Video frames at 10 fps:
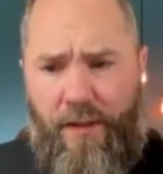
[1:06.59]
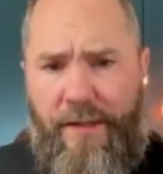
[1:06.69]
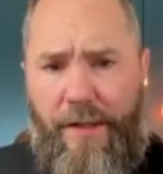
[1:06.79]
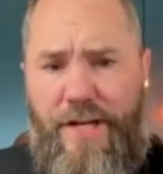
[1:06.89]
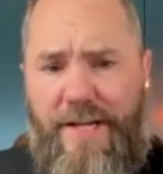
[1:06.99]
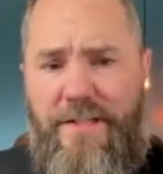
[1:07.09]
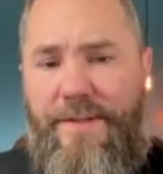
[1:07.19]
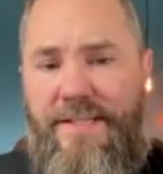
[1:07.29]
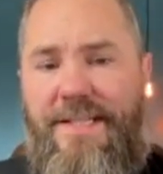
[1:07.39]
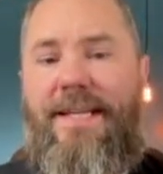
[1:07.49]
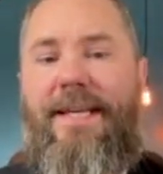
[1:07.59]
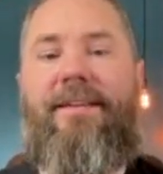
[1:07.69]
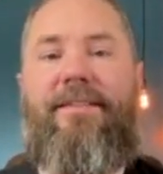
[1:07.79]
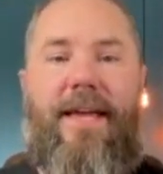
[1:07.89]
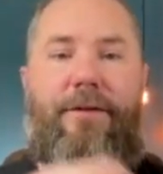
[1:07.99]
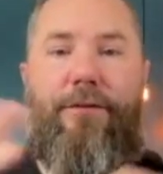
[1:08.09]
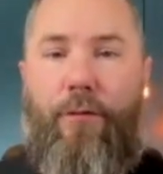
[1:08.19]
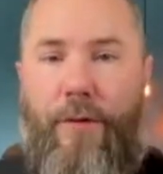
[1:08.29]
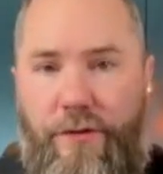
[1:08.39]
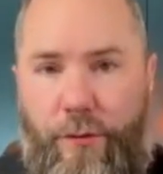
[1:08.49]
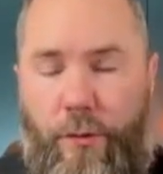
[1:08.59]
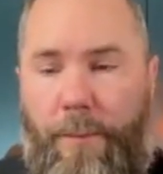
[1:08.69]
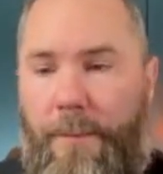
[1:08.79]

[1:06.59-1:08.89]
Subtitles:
Now, ChatGPT is a free tool.